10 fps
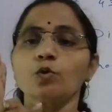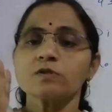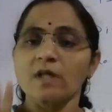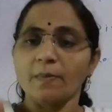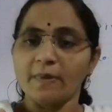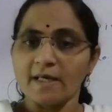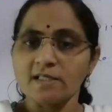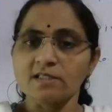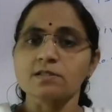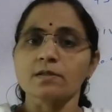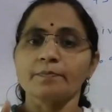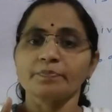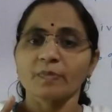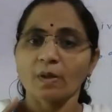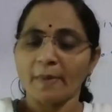two sublist.
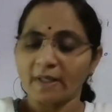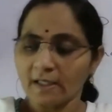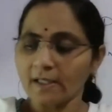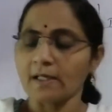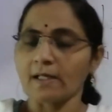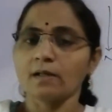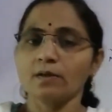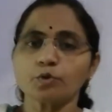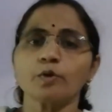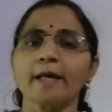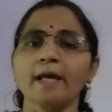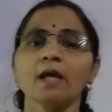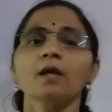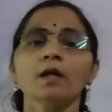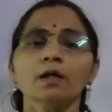But here
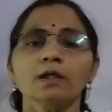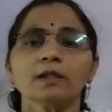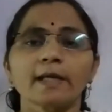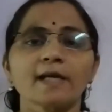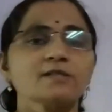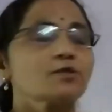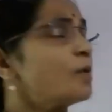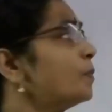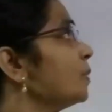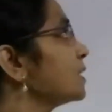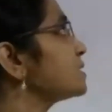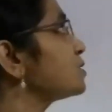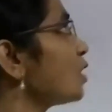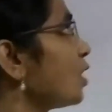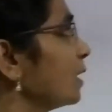today, in case of merge
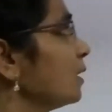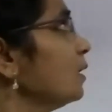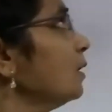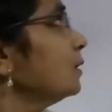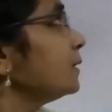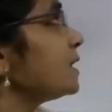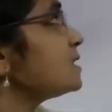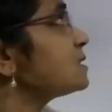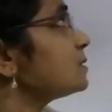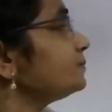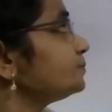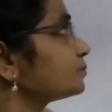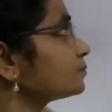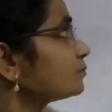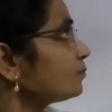sort, this
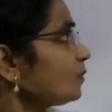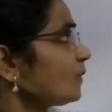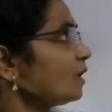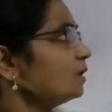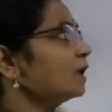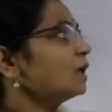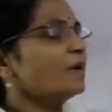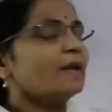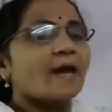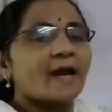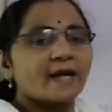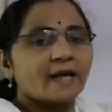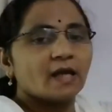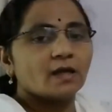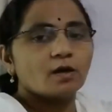given
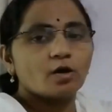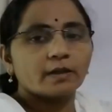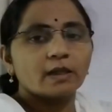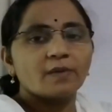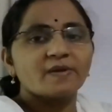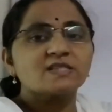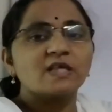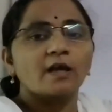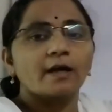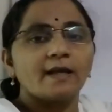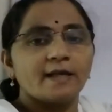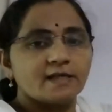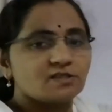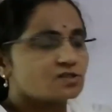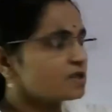array or given single
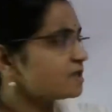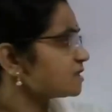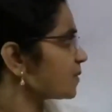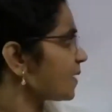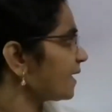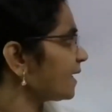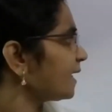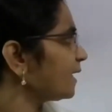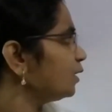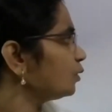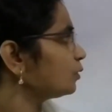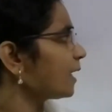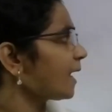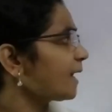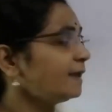list is divided into
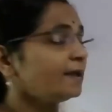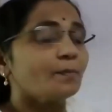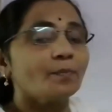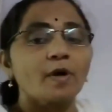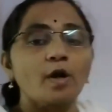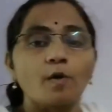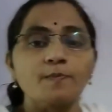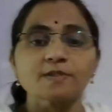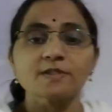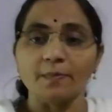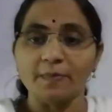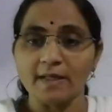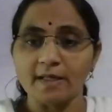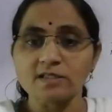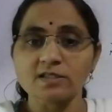the n number of
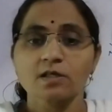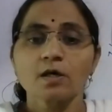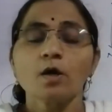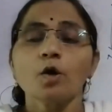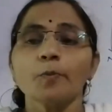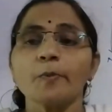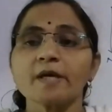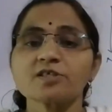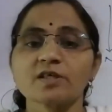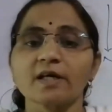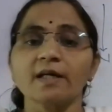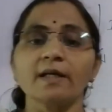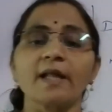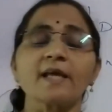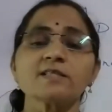sublist which
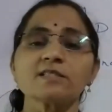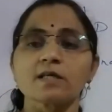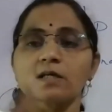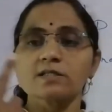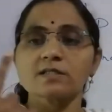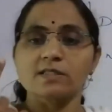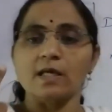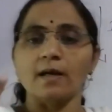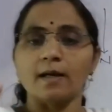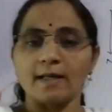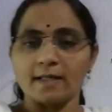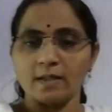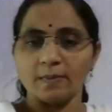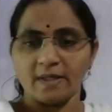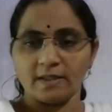contains a single
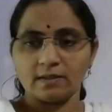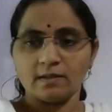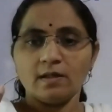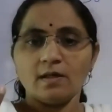element